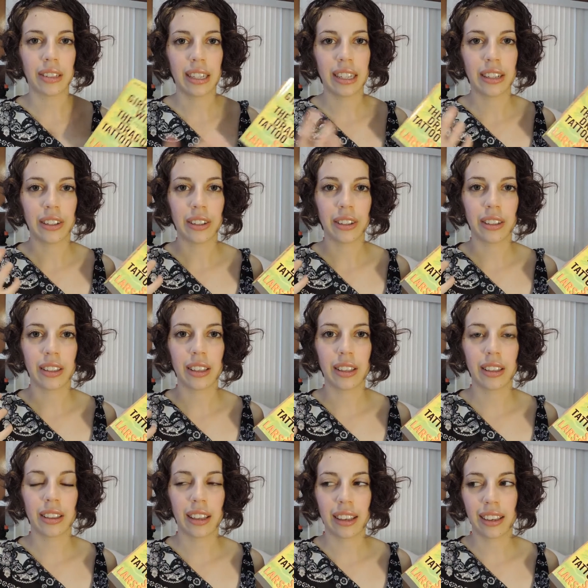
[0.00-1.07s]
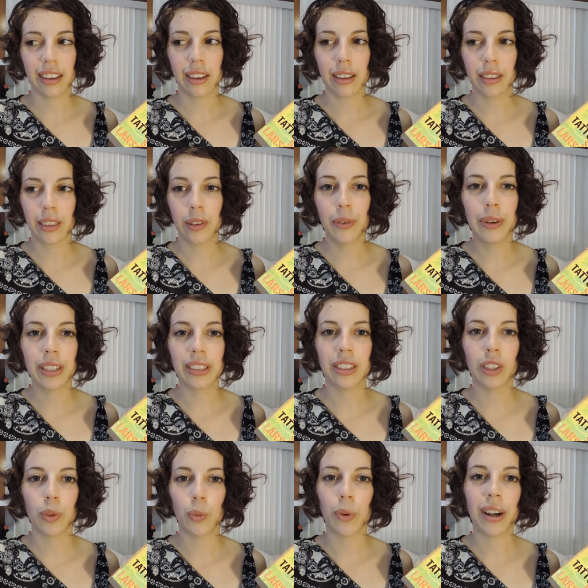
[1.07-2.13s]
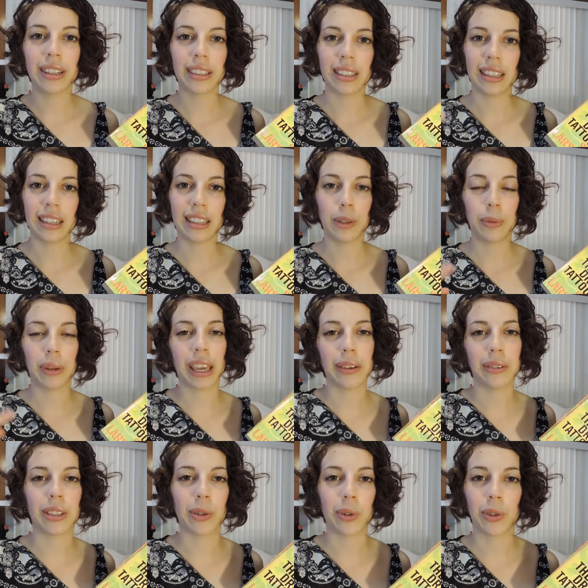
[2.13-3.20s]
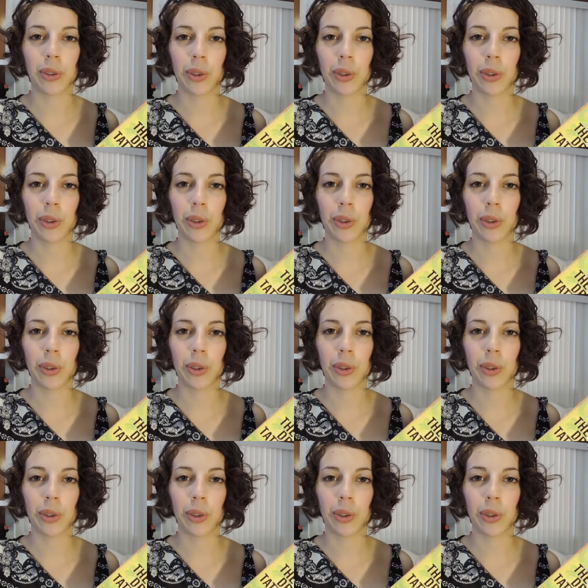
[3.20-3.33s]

the inner like the reasons why Salander behaves the,